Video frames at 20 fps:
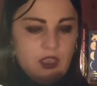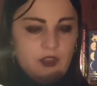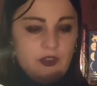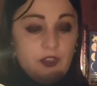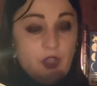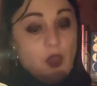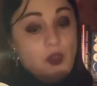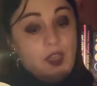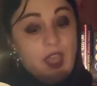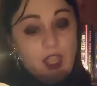
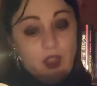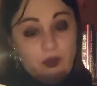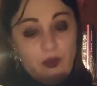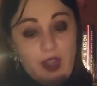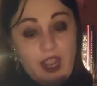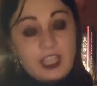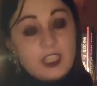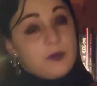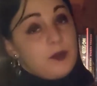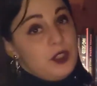"Though thy
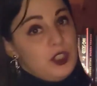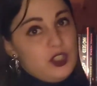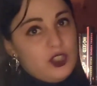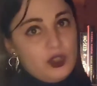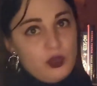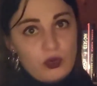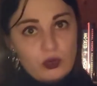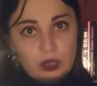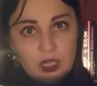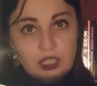crest be
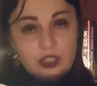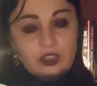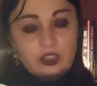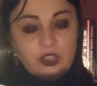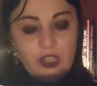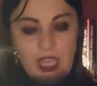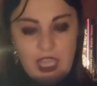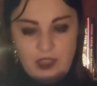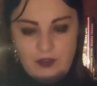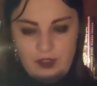shorn and
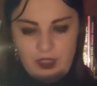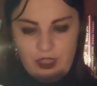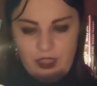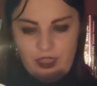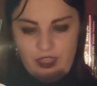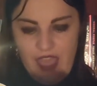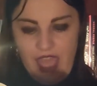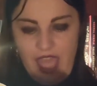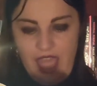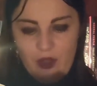shaven,
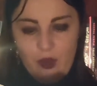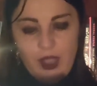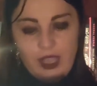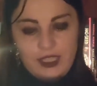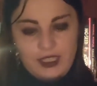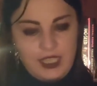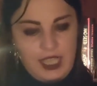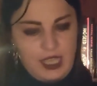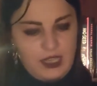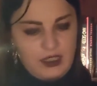thou," I
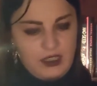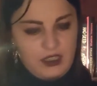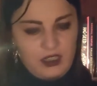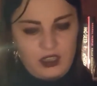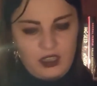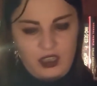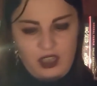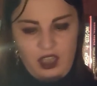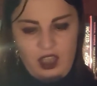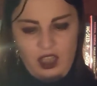said,
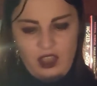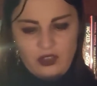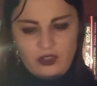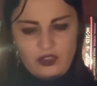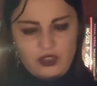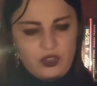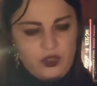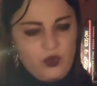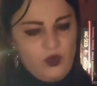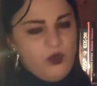"art
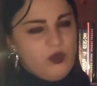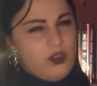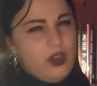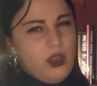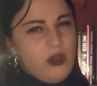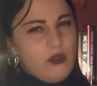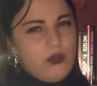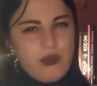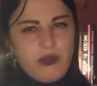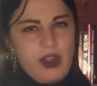sure
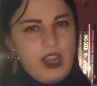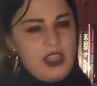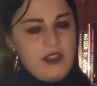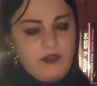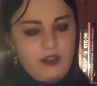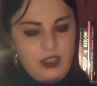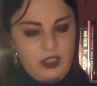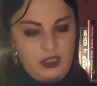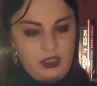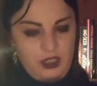no
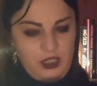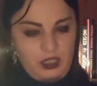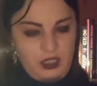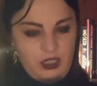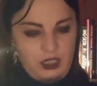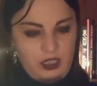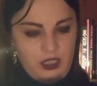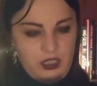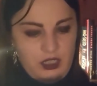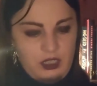craven.
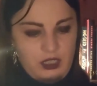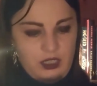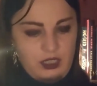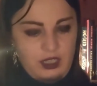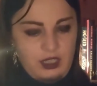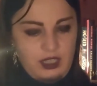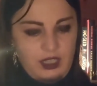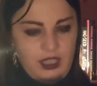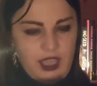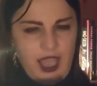
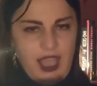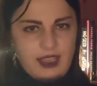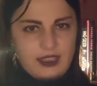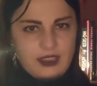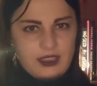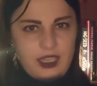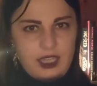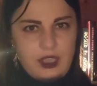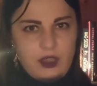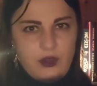
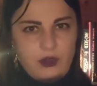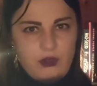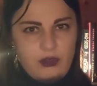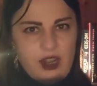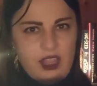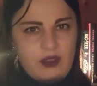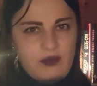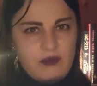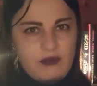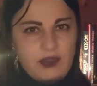Ghastly,
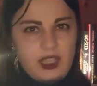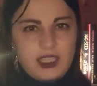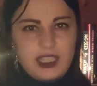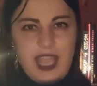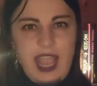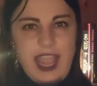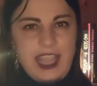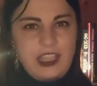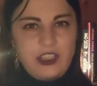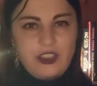grim, and
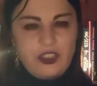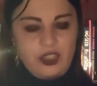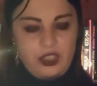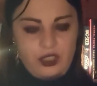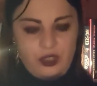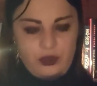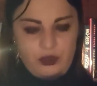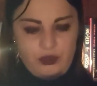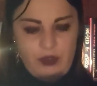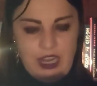
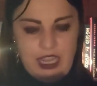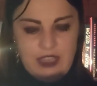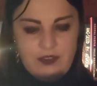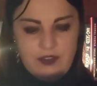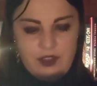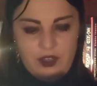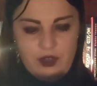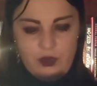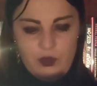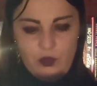ancient
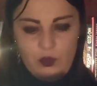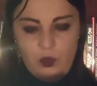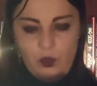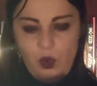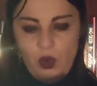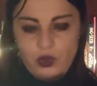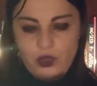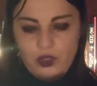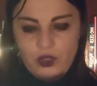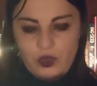raven,
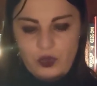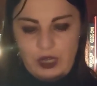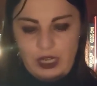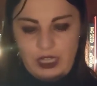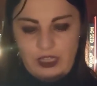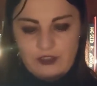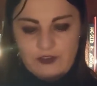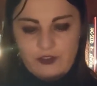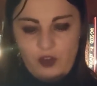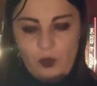
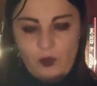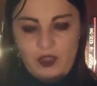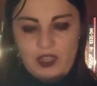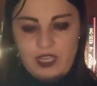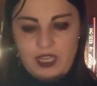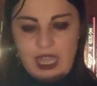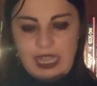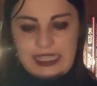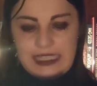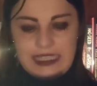wandering from the
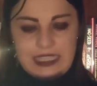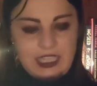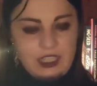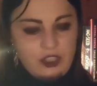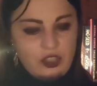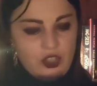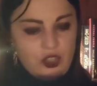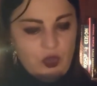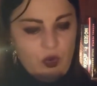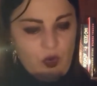nightly
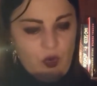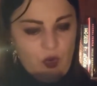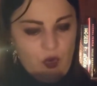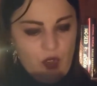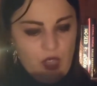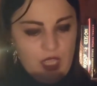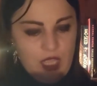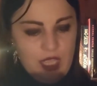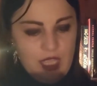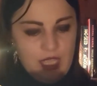shore,
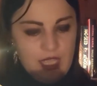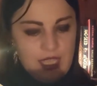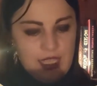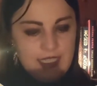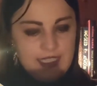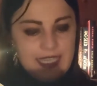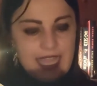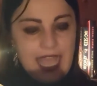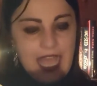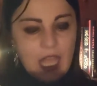
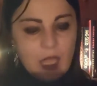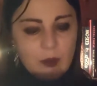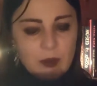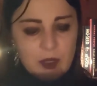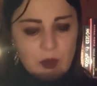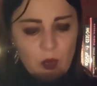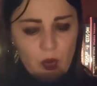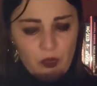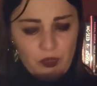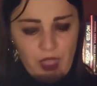tell me
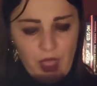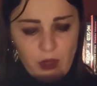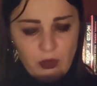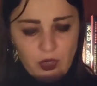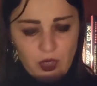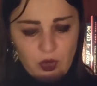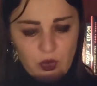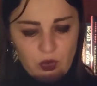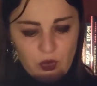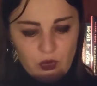what thy
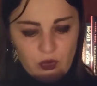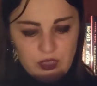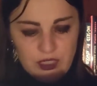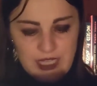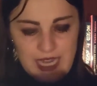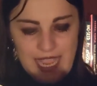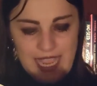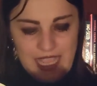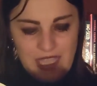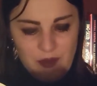lord
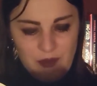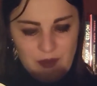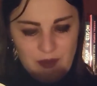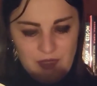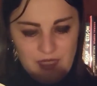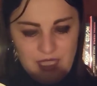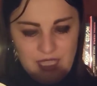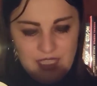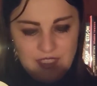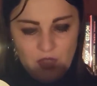name
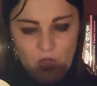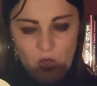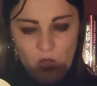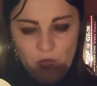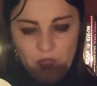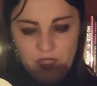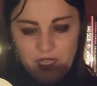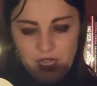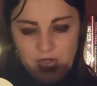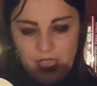is
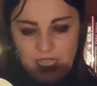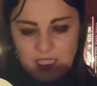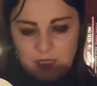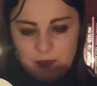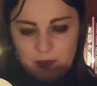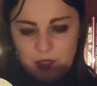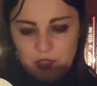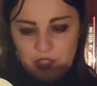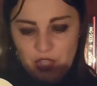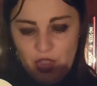on the night's
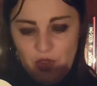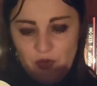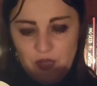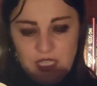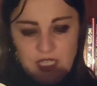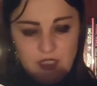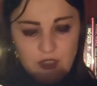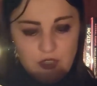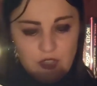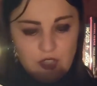
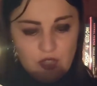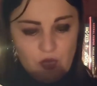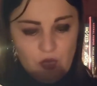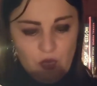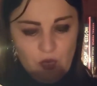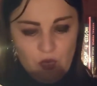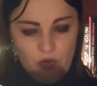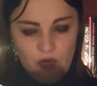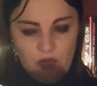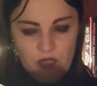Plutonian
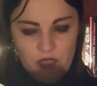shore."